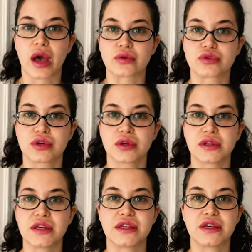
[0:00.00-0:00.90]
out,
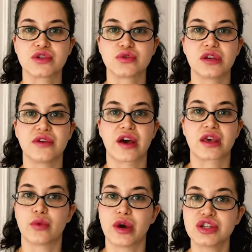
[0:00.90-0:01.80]
leading to the
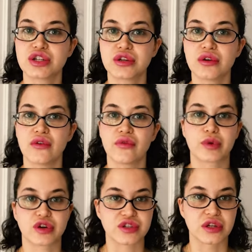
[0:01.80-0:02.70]
evacuation of
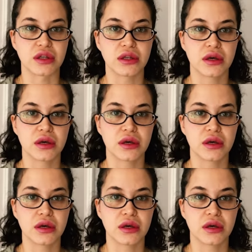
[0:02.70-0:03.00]
personnel.